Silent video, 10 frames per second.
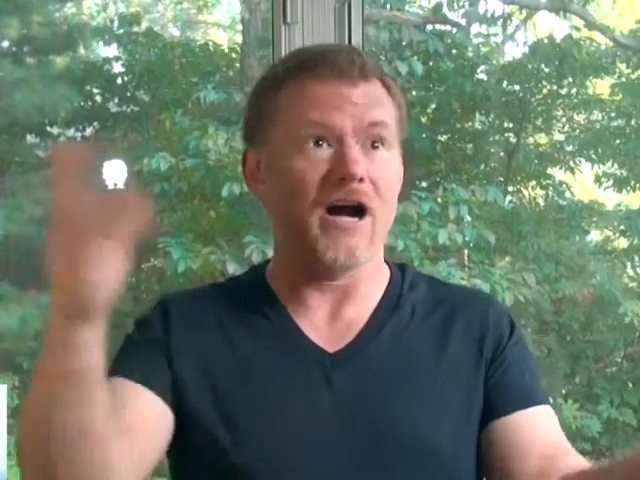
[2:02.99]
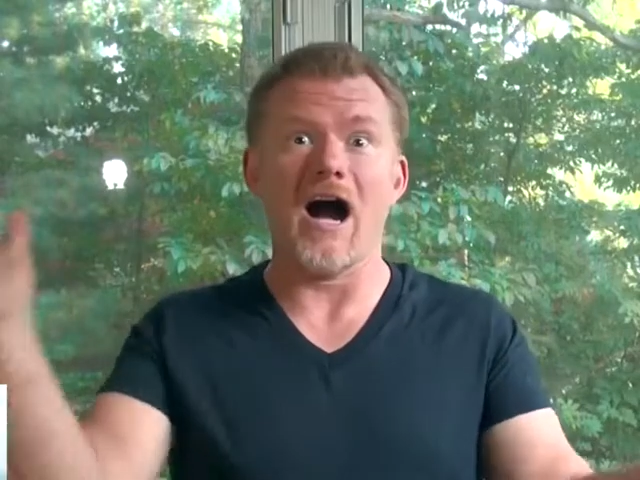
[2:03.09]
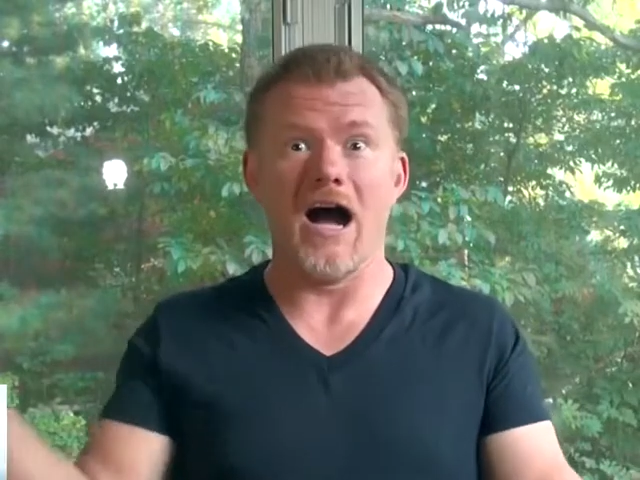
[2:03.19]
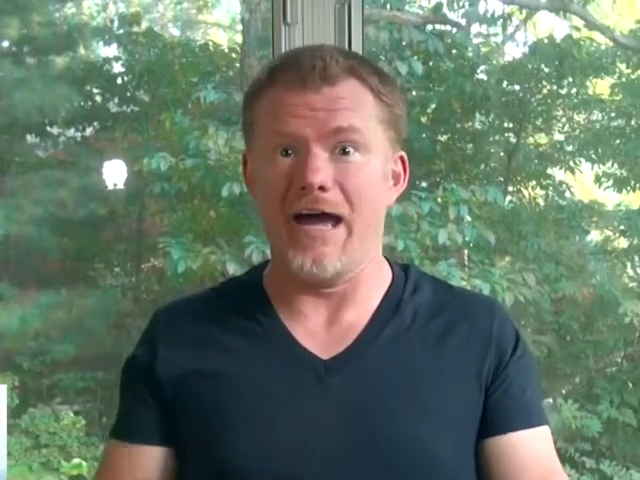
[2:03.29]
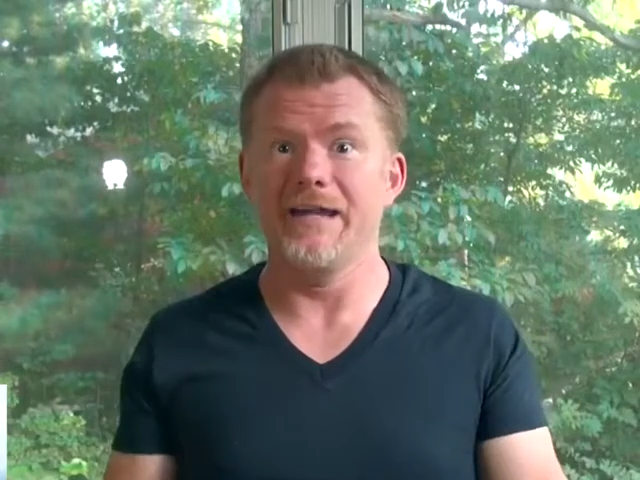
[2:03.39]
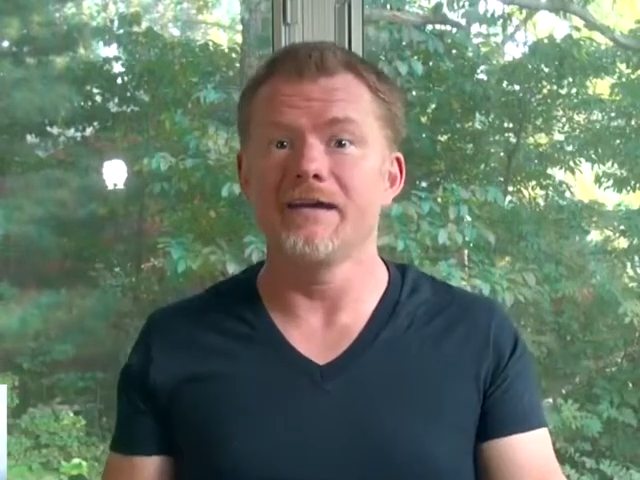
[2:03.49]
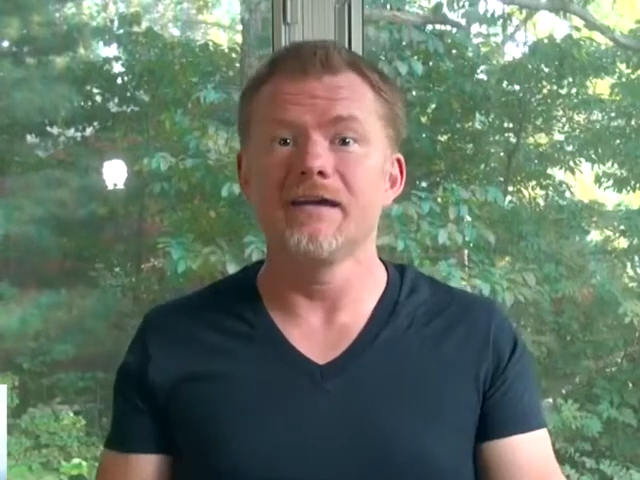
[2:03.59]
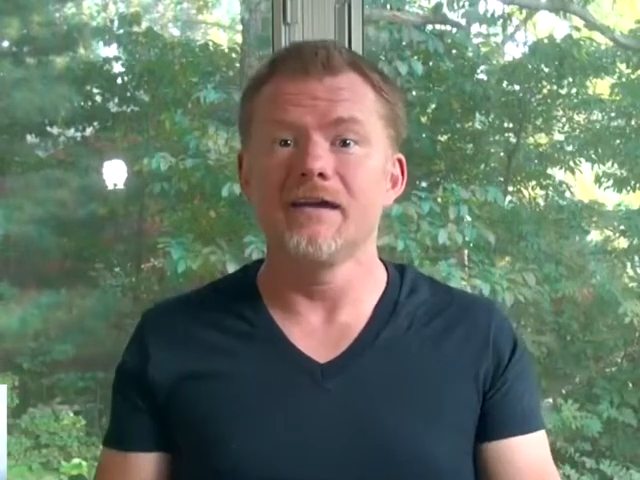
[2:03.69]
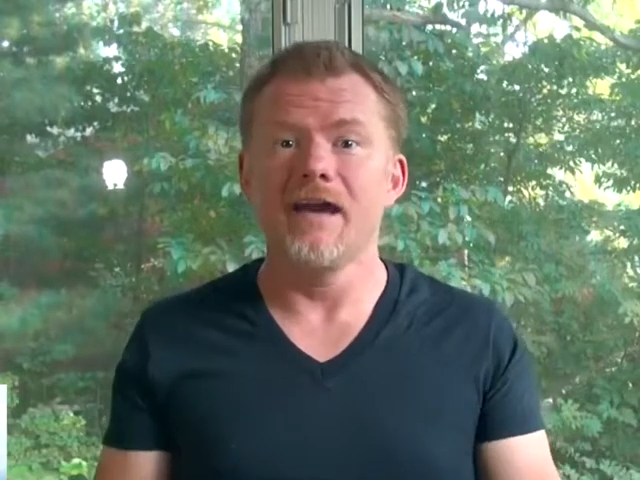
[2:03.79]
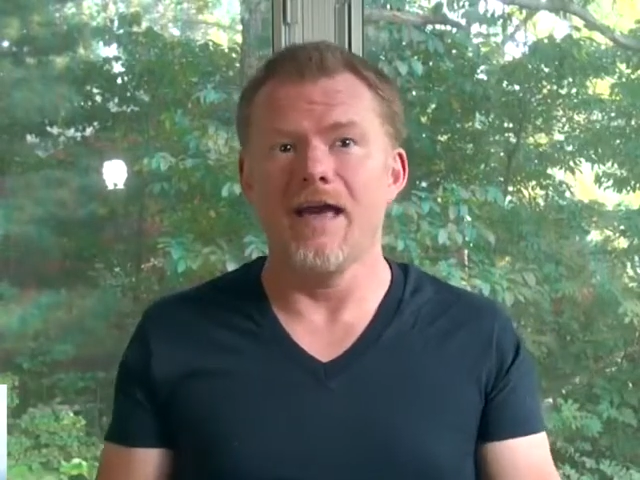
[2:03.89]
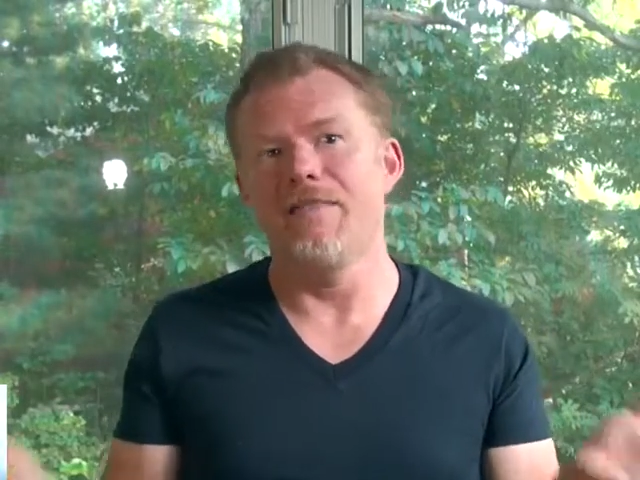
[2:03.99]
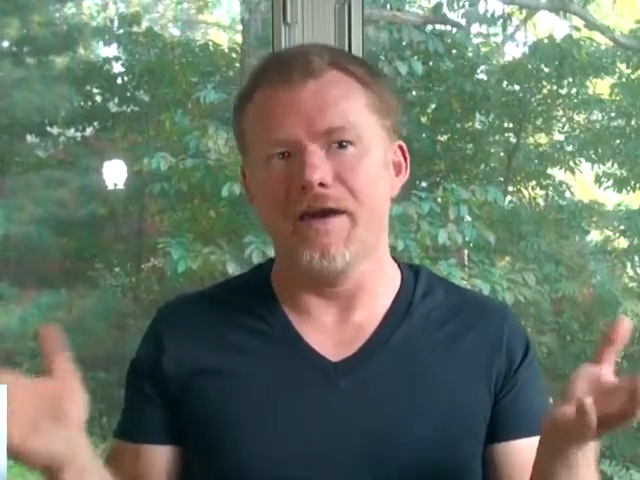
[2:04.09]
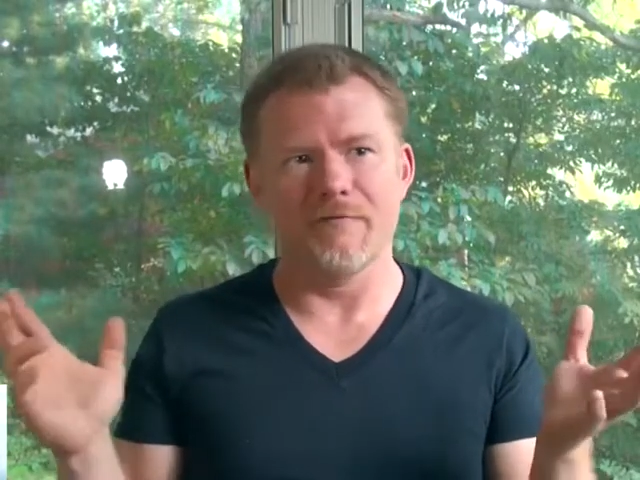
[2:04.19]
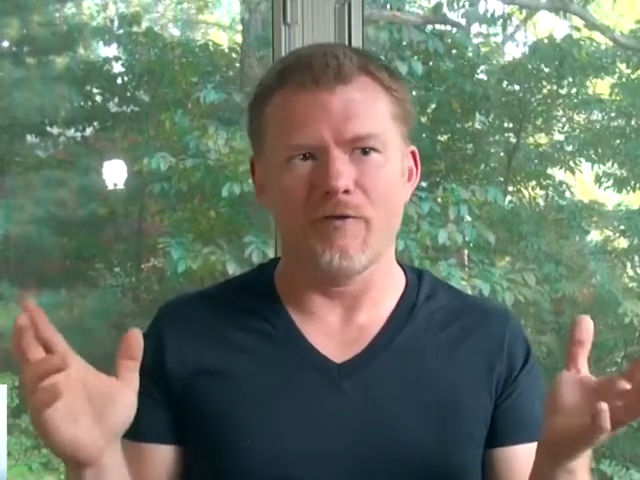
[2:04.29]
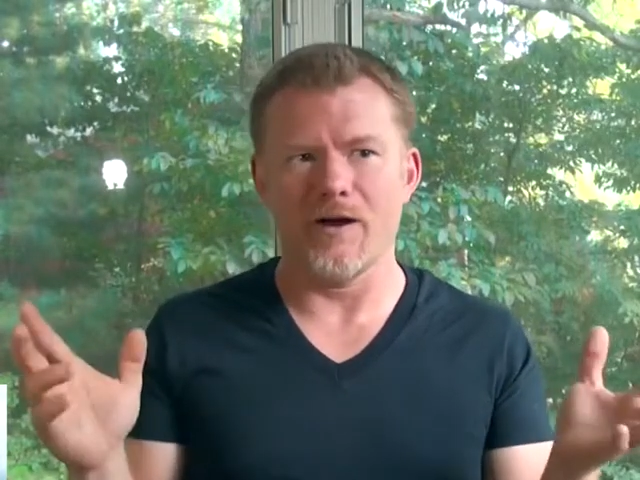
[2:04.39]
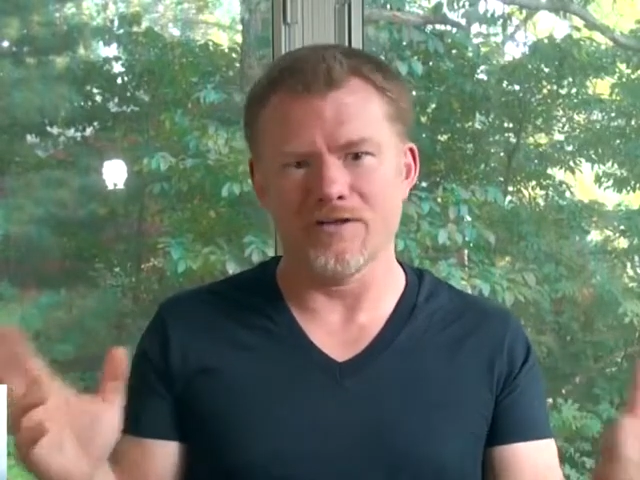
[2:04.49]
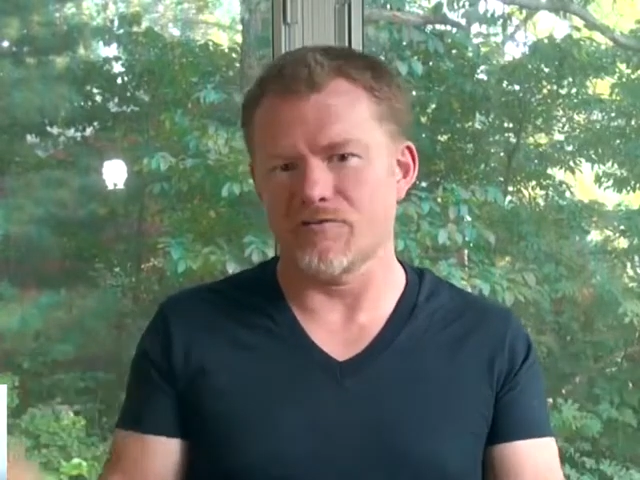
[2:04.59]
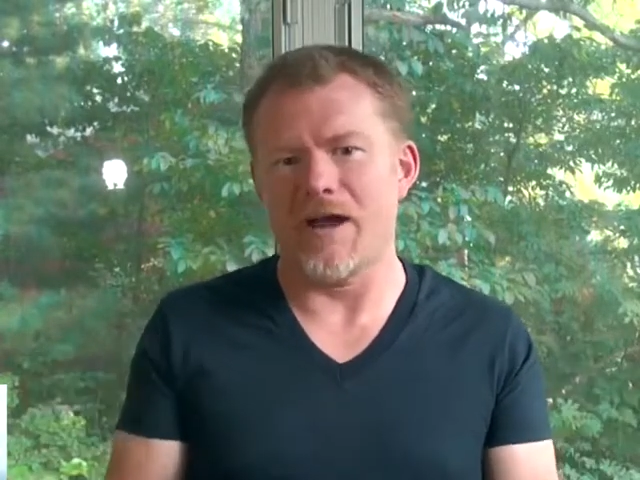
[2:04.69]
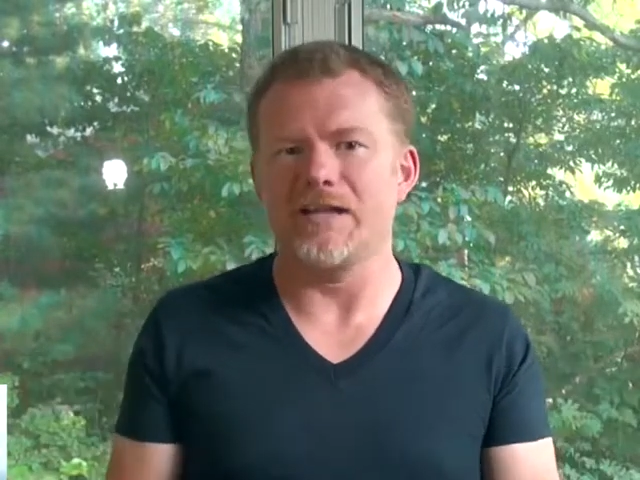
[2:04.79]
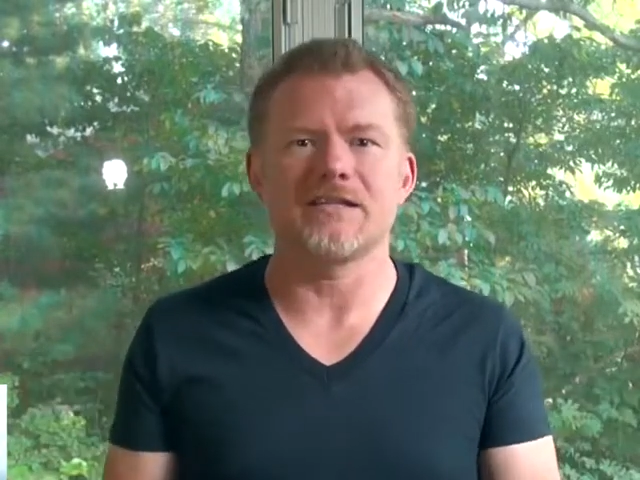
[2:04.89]
God and therefore has
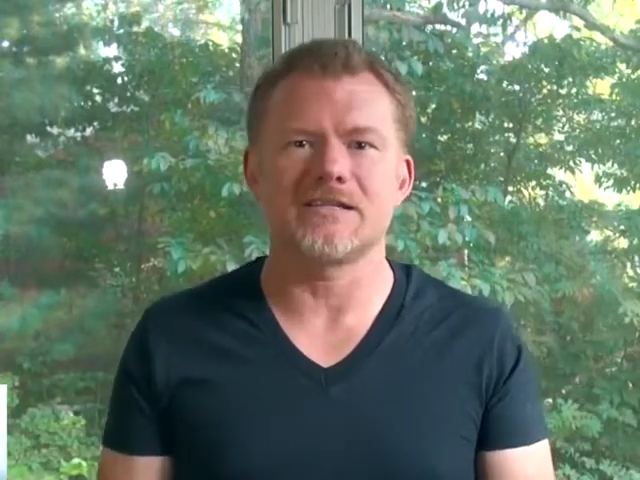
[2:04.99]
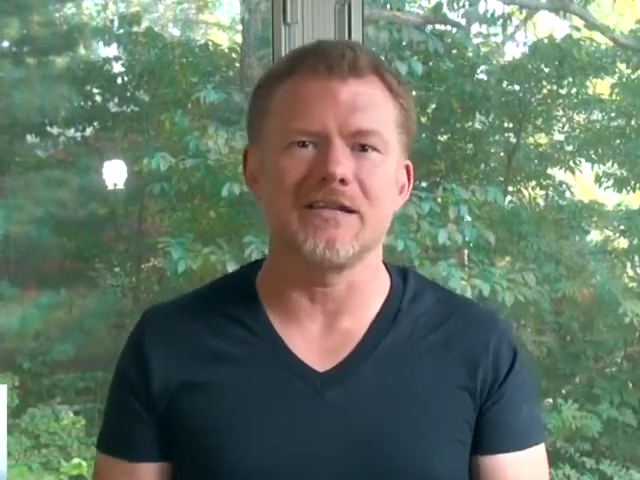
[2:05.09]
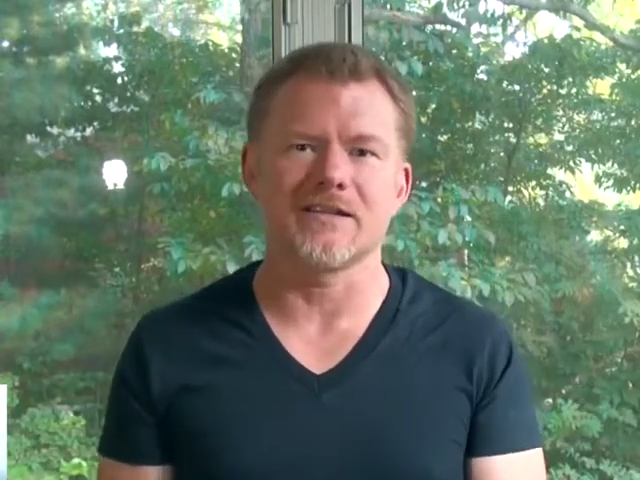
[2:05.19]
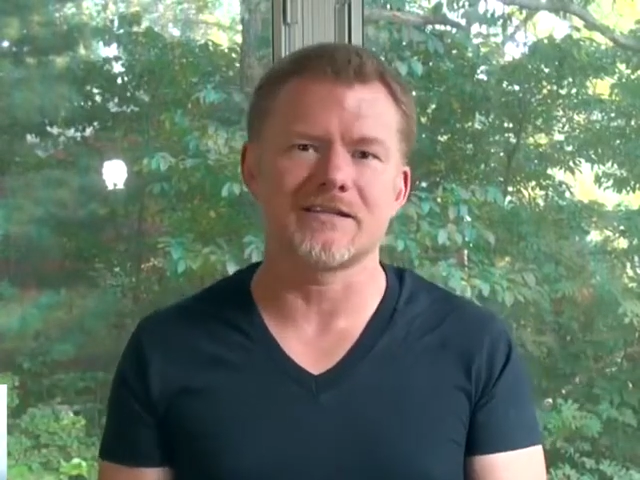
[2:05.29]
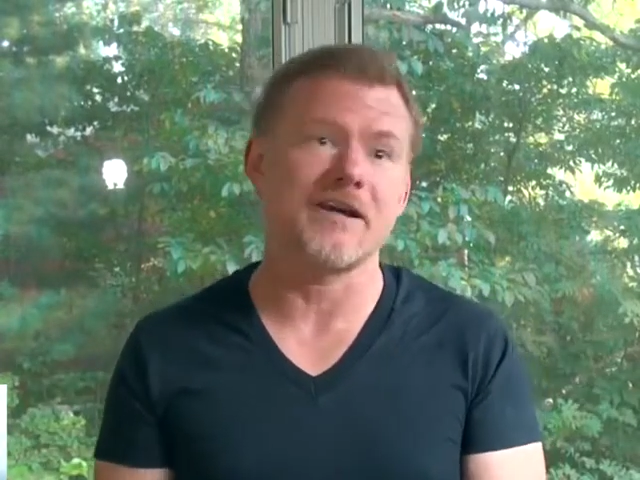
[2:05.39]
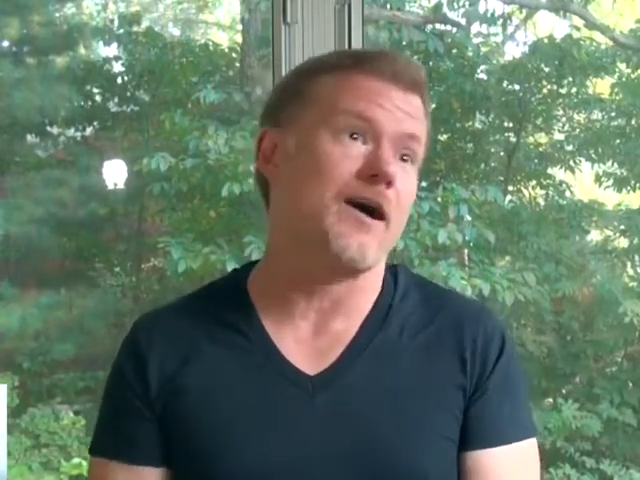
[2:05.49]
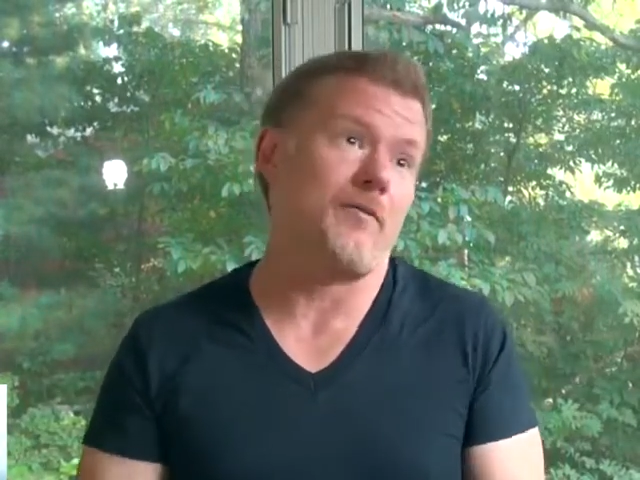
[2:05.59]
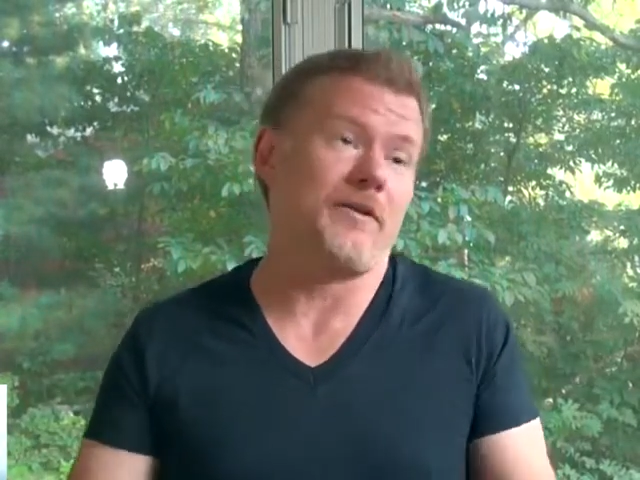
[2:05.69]
a right to steal his car.